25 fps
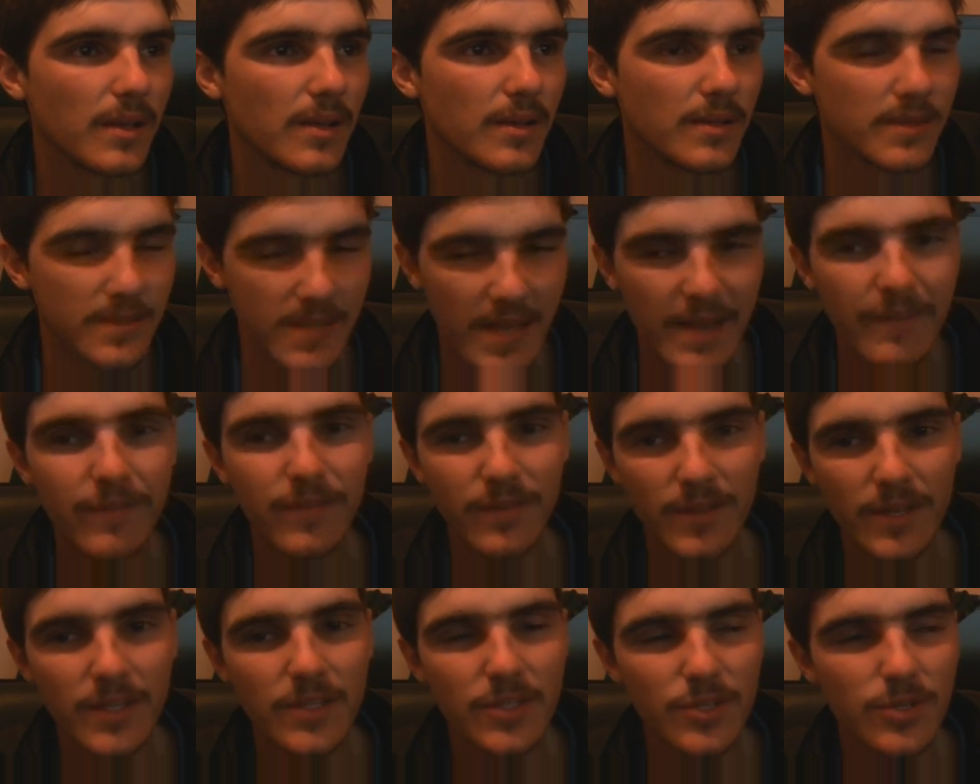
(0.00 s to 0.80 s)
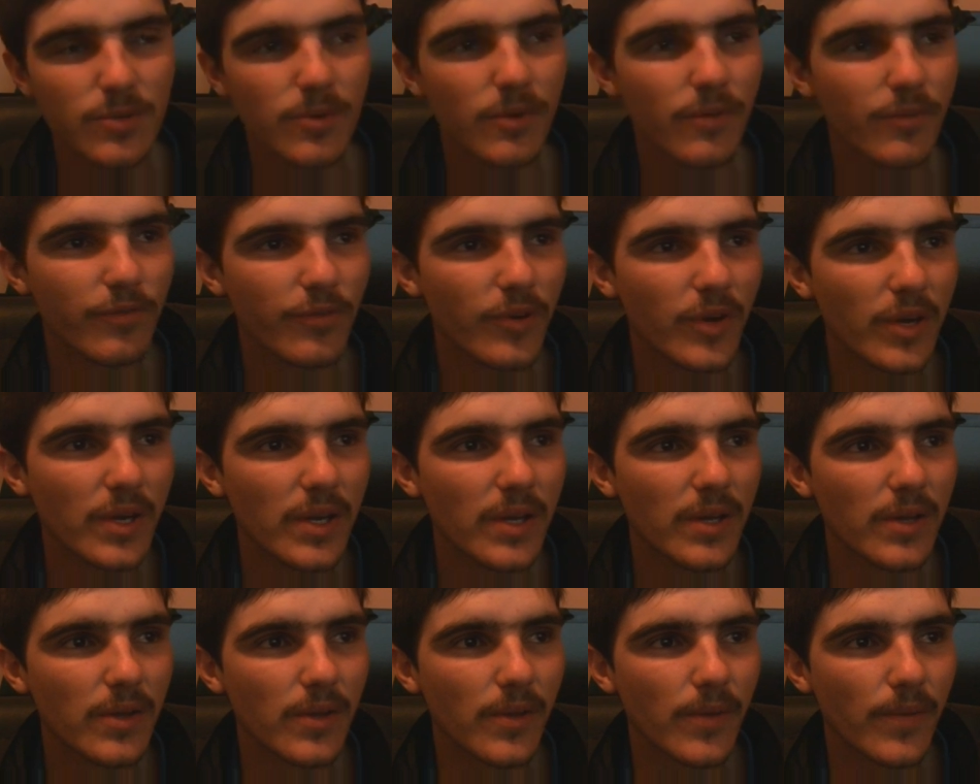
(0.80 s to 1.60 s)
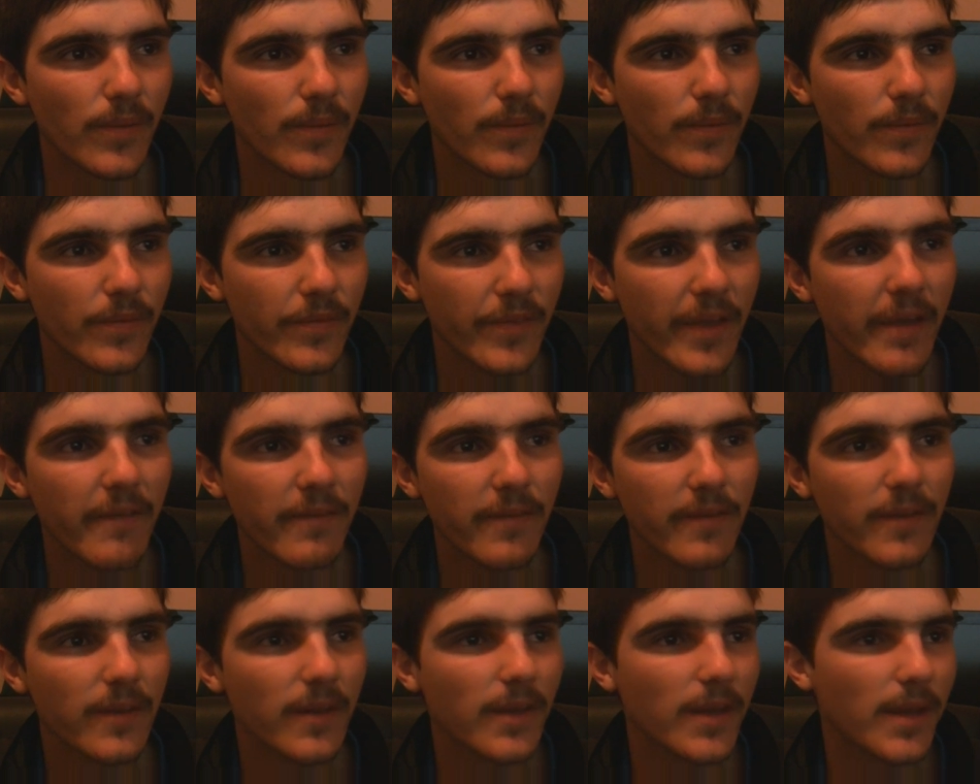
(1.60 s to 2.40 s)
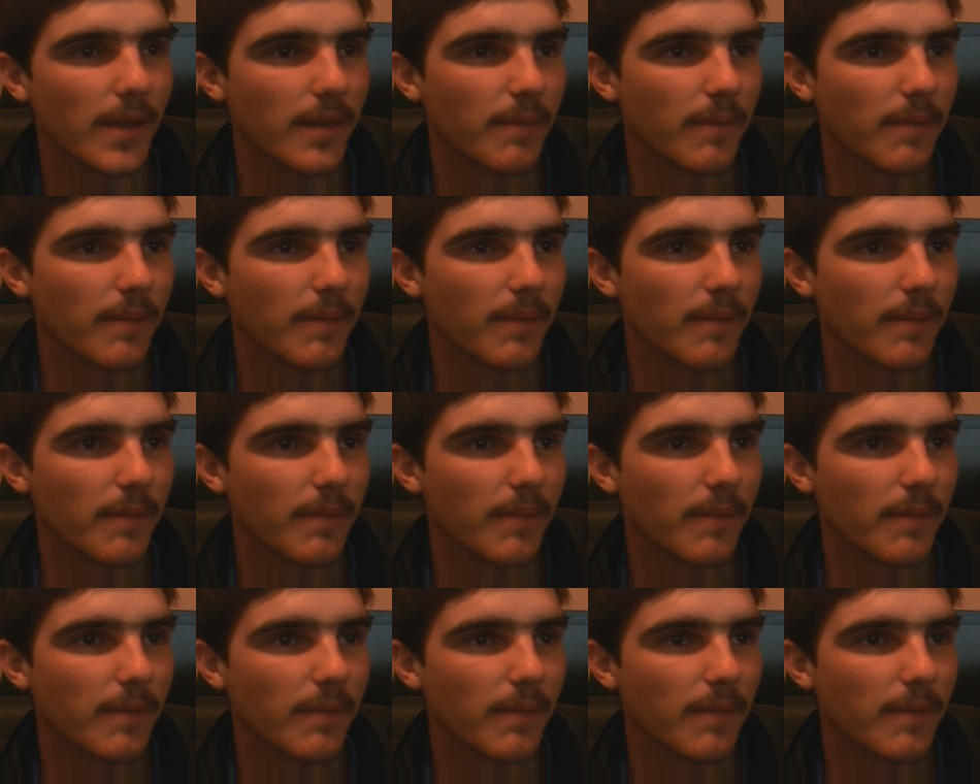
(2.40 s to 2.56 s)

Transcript: Definitely 2 or 3-0, definitely.